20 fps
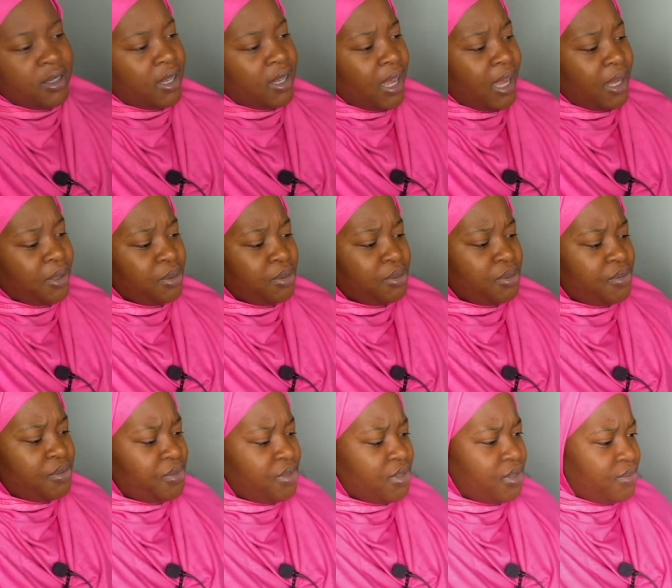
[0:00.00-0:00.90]
I don't know
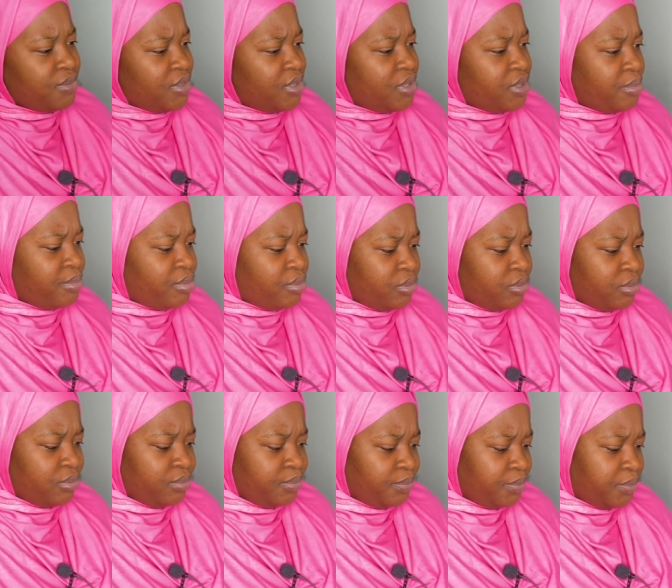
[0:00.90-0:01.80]
if it's visible
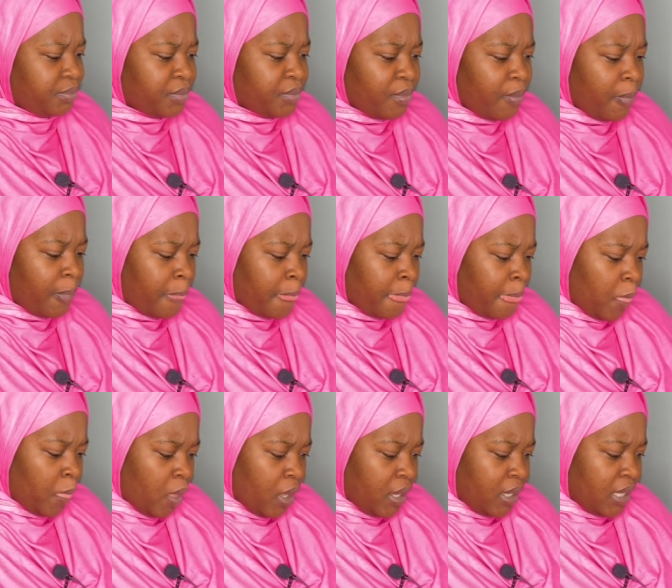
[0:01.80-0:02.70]

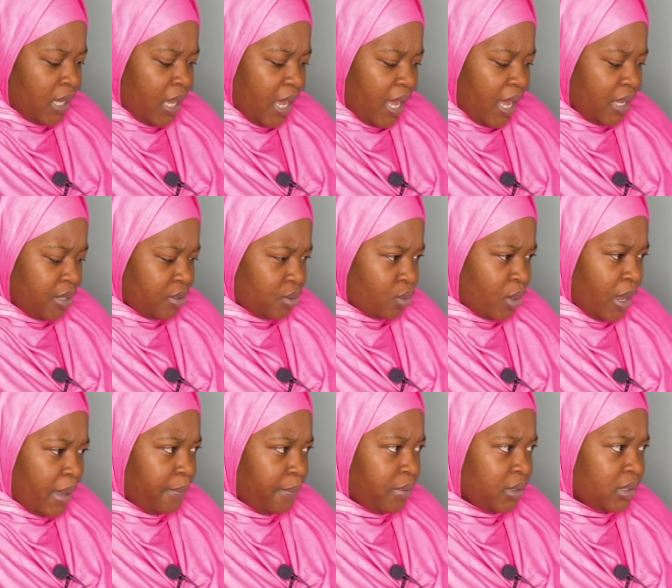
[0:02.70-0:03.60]
yeah so
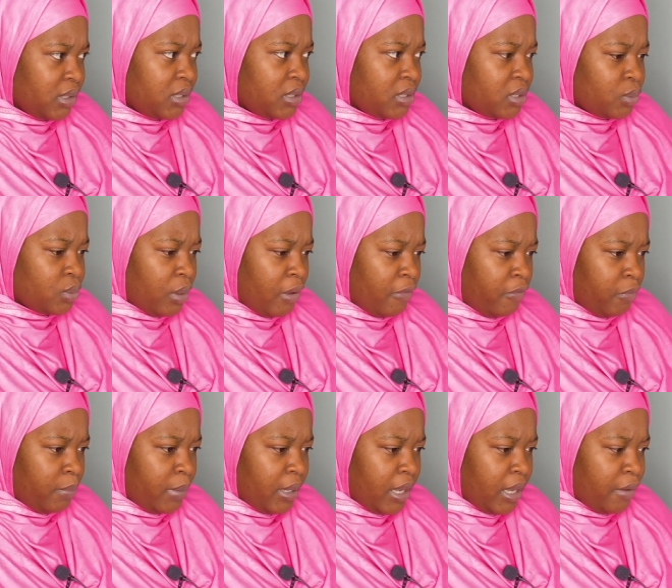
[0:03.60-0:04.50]
I bought this waffle
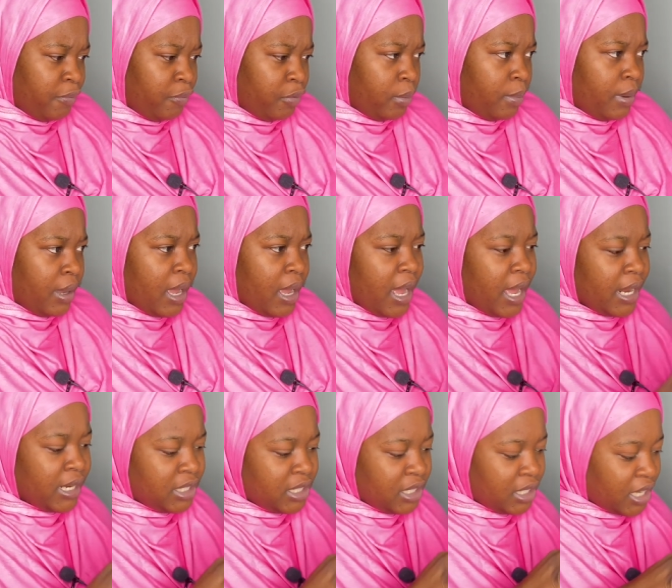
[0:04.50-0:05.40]
maker from her
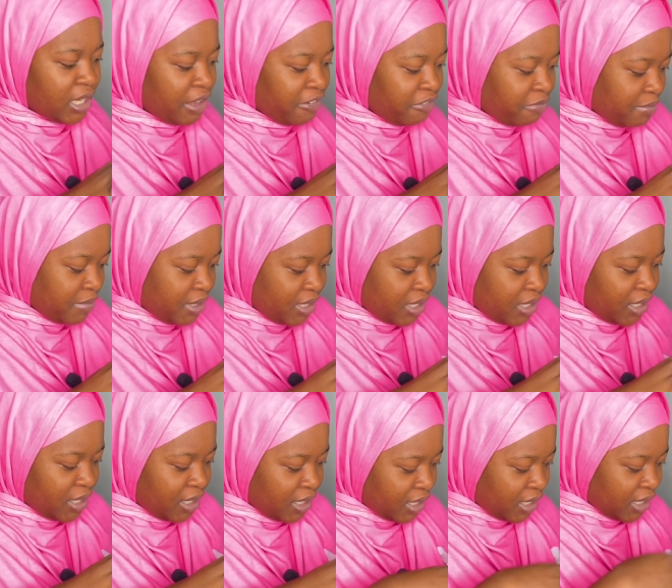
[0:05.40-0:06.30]
and she gave me
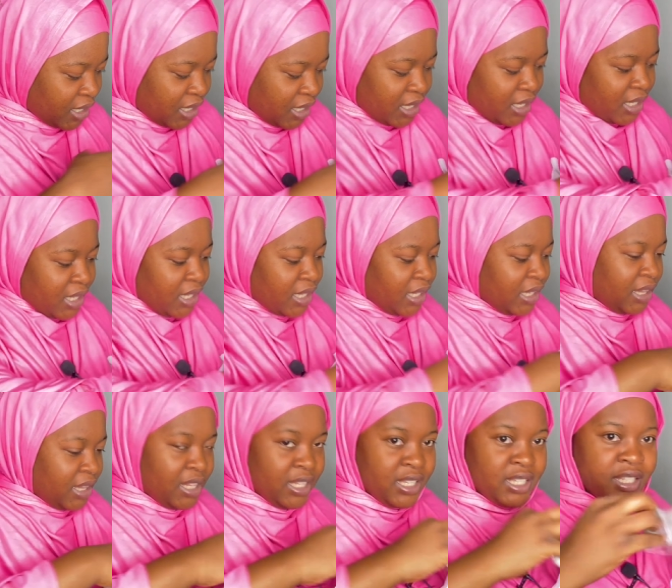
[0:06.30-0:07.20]

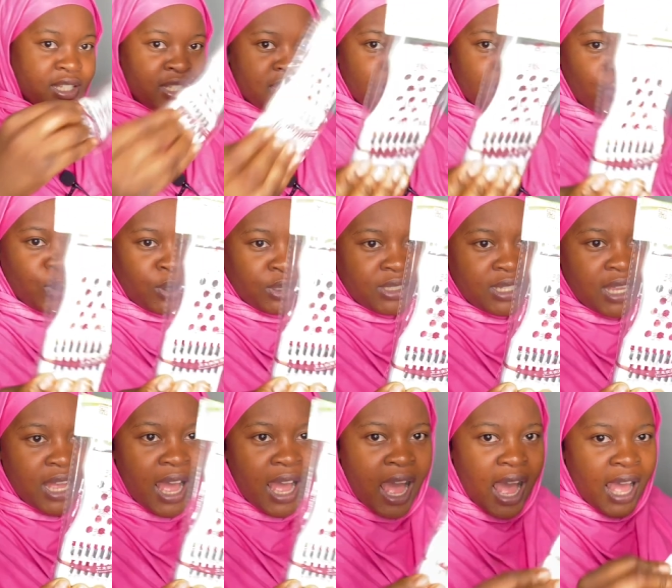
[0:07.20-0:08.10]
this cutter
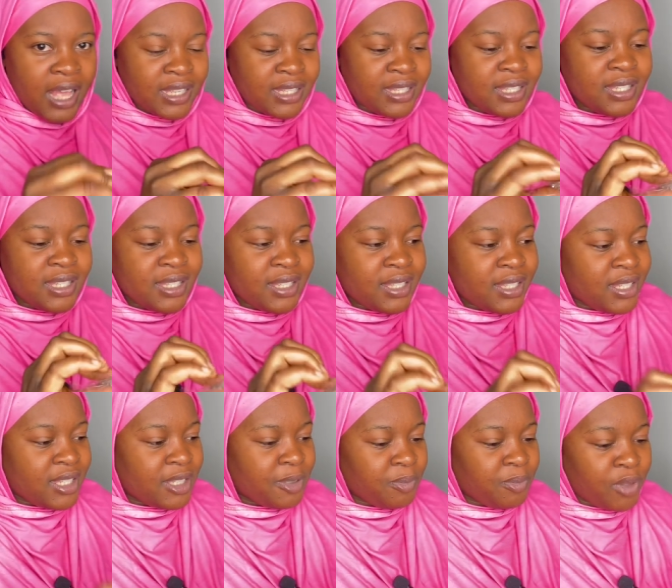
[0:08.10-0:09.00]
as
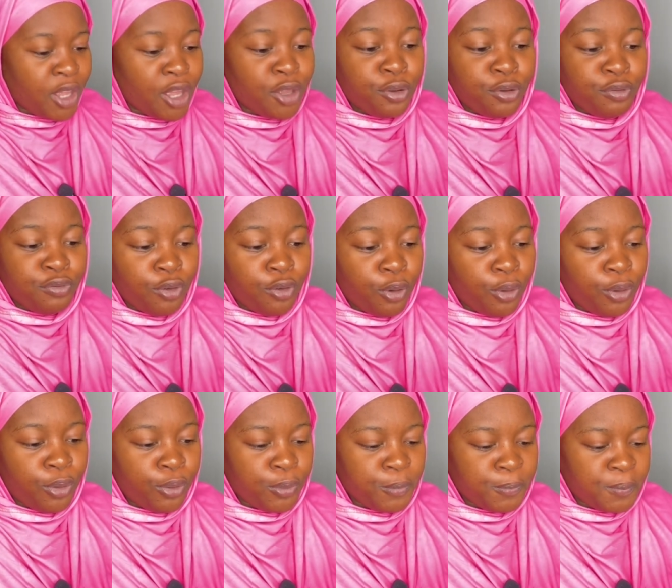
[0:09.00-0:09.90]
thank you
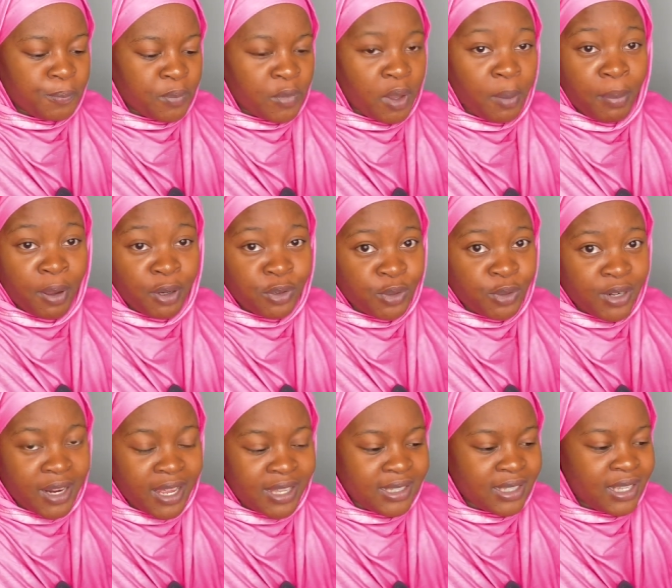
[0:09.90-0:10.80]
for
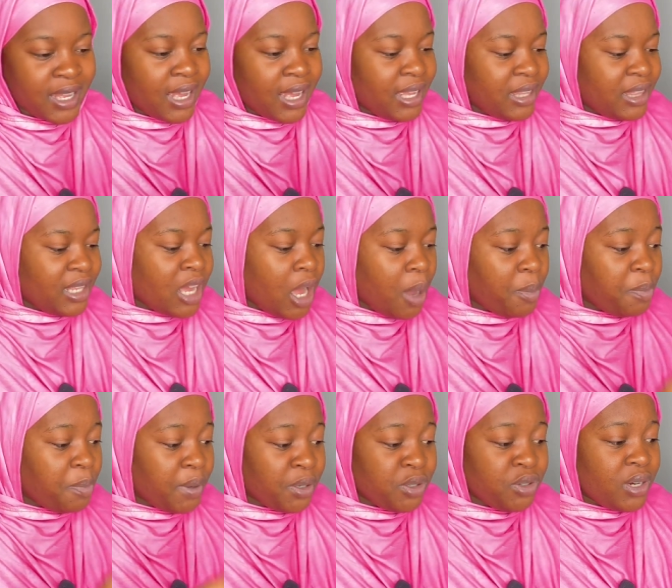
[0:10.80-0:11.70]
patronizing her I think I'll be
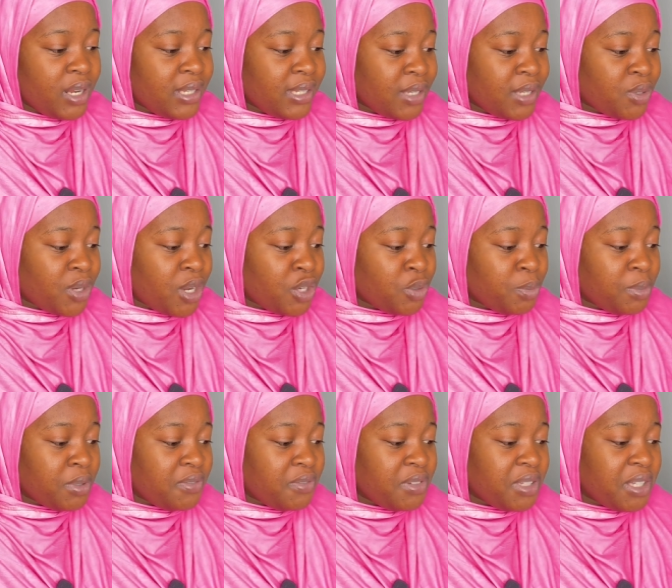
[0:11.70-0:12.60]
patronizing her so that she'll
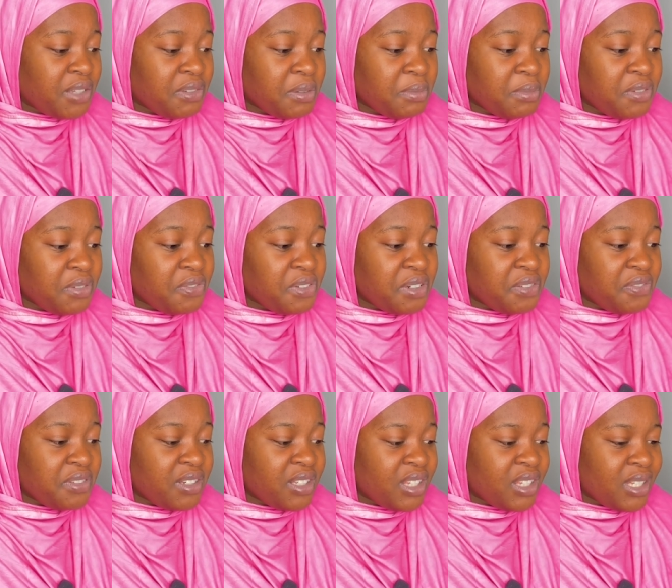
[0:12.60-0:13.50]
be even giving me free
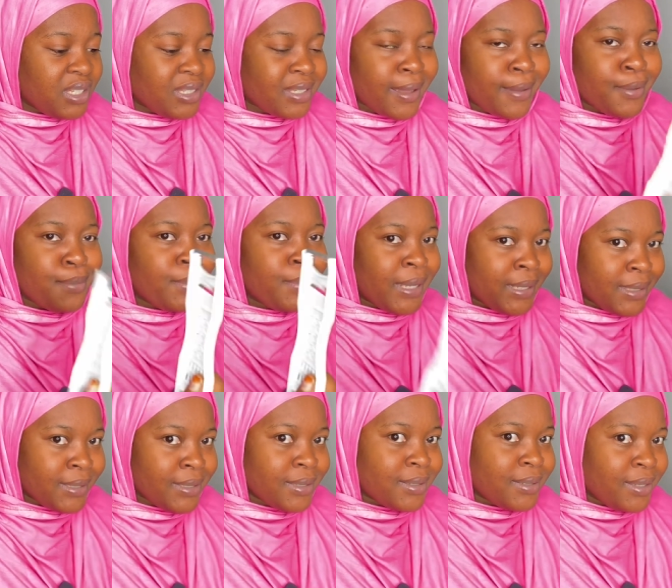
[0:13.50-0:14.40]
free things can you
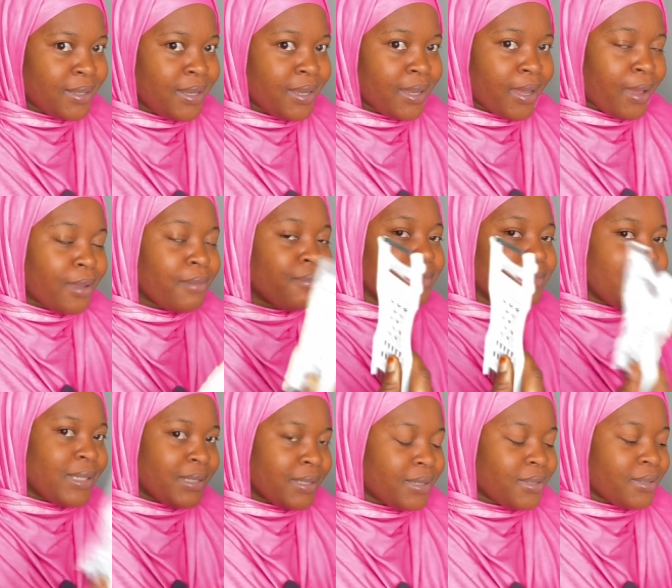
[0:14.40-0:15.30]
imagine can you
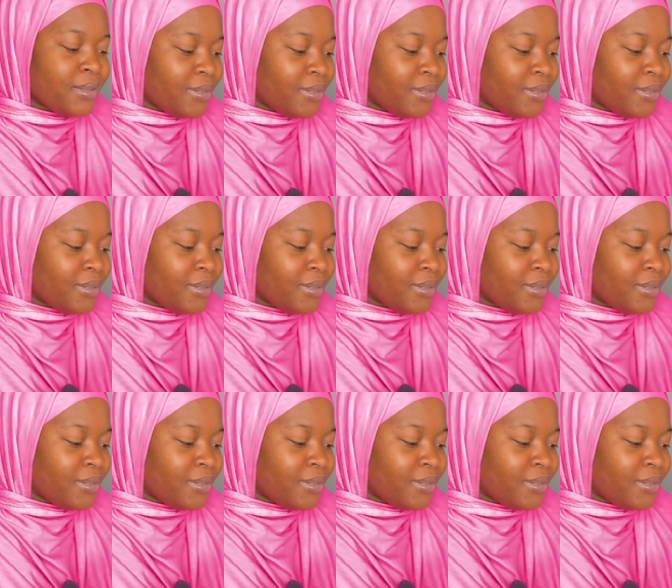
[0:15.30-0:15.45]
imagine